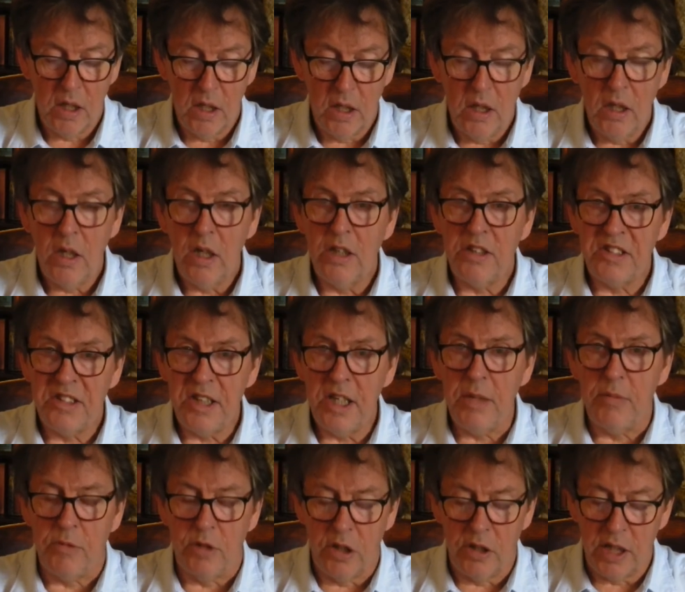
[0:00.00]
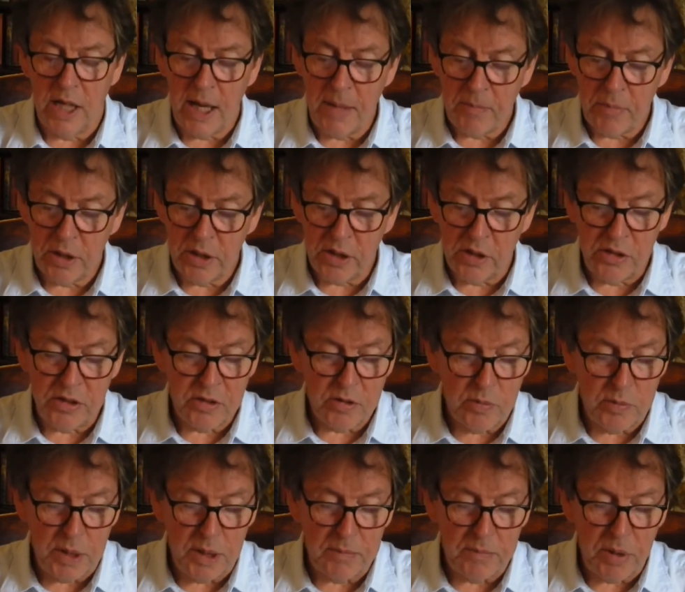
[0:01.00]
It seemed that the applicants were
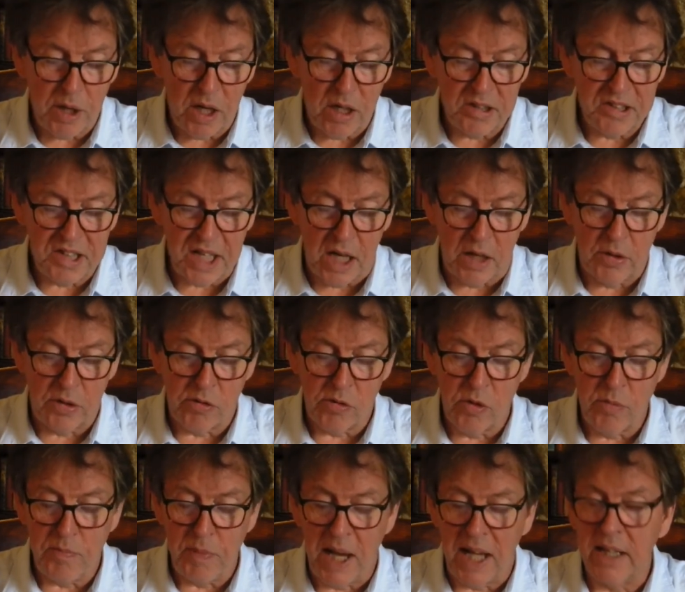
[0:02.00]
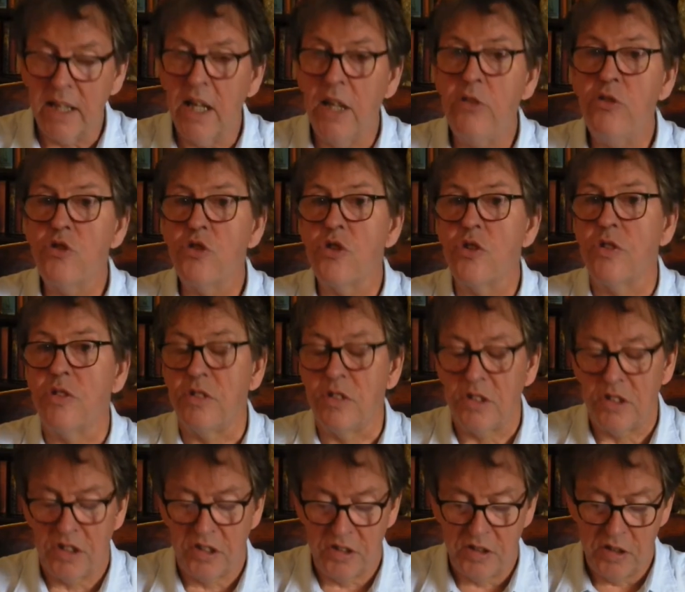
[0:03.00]
being passed out through a back
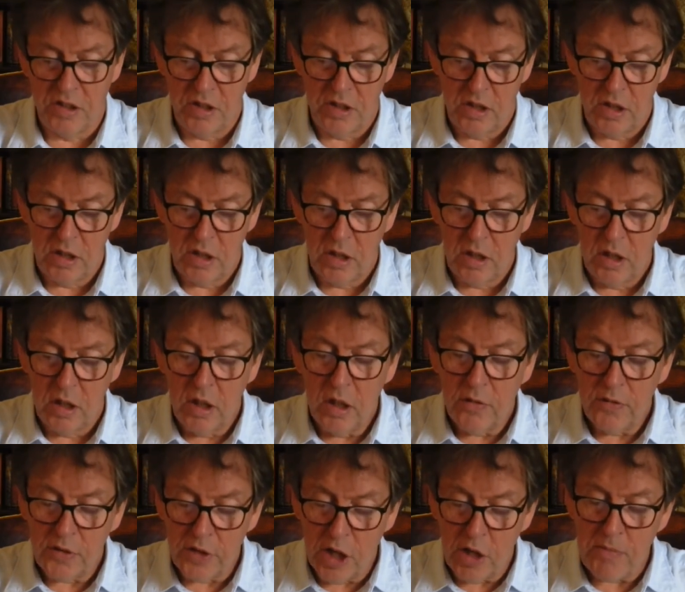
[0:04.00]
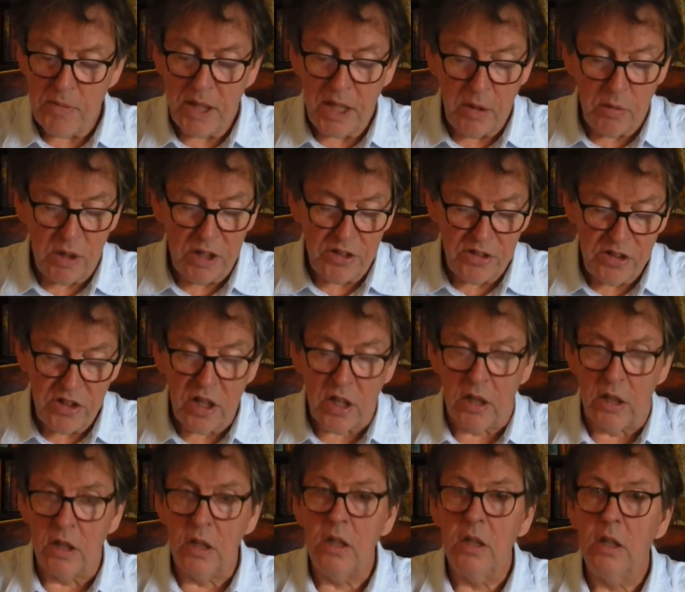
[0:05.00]
entrance, for though many went
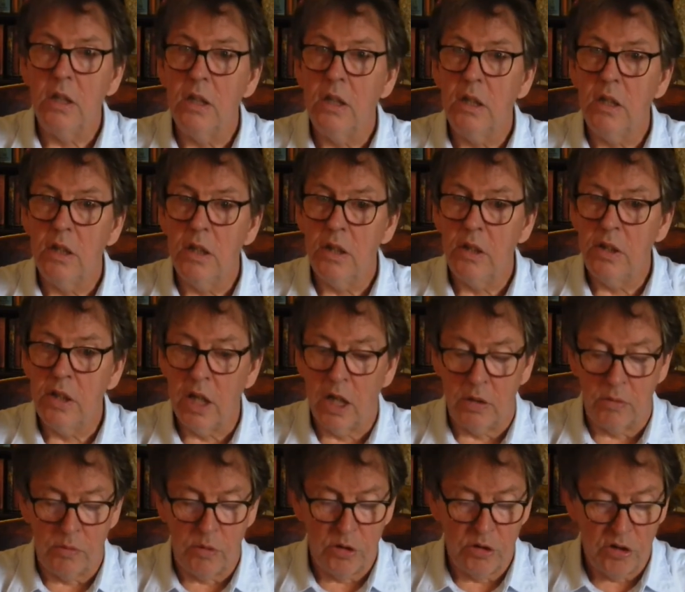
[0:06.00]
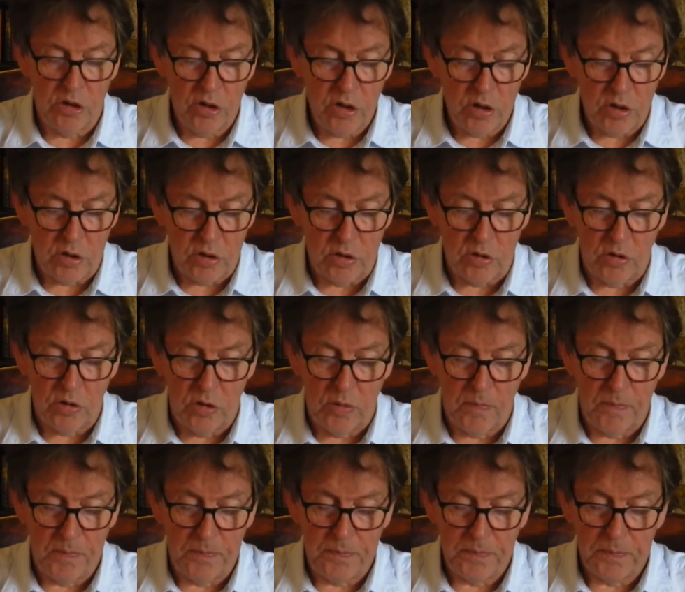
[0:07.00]
in, none returned.
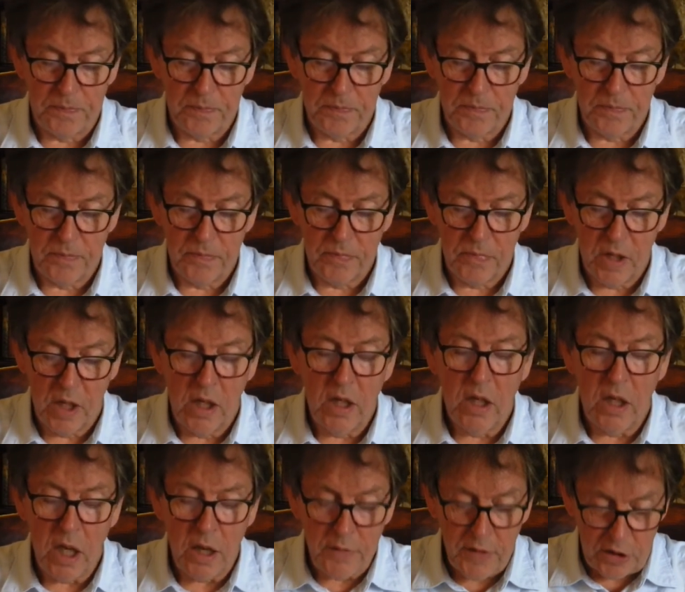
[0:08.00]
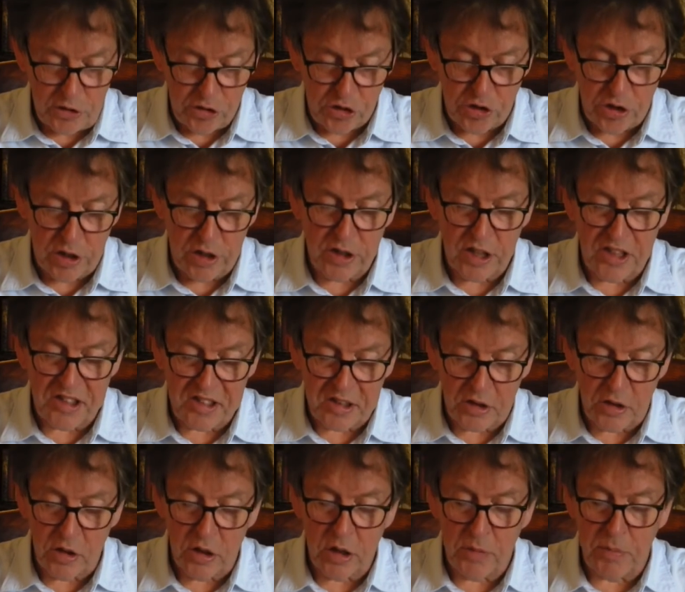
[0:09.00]
Eventually they
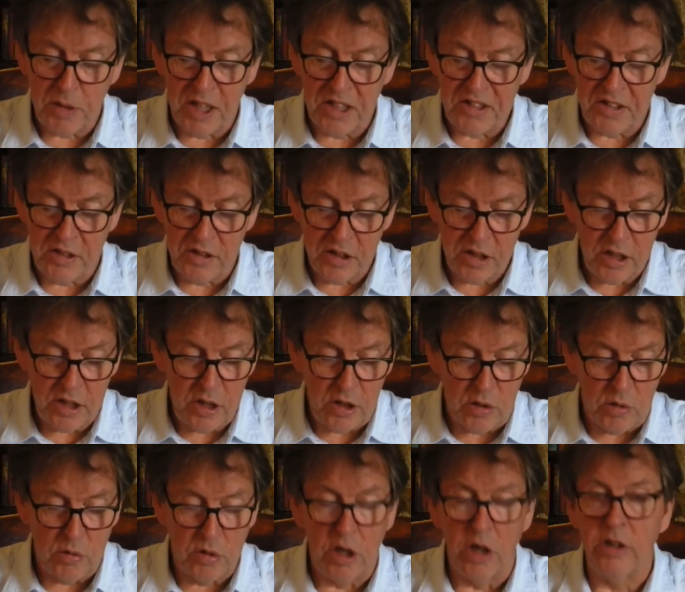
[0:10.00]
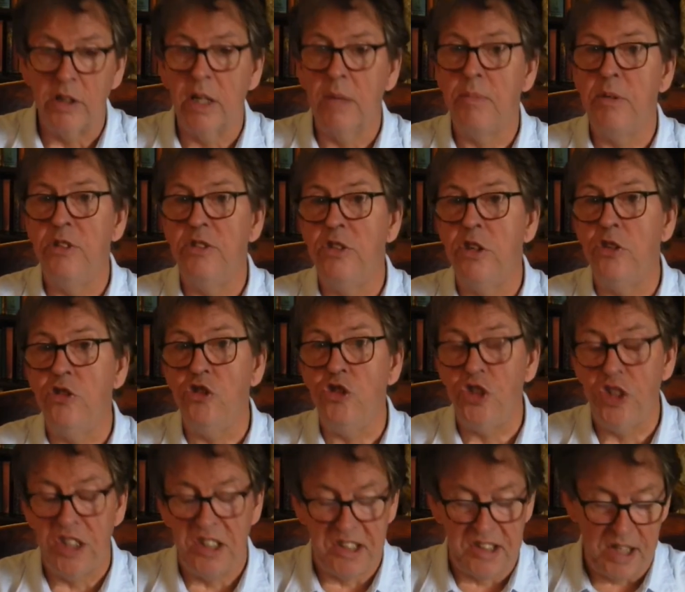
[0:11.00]
secured a place in the queue going up a
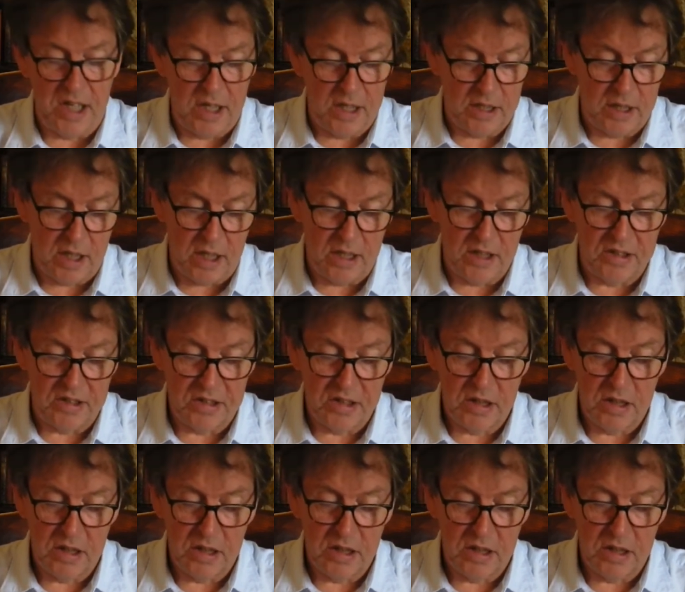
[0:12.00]
dingy staircase,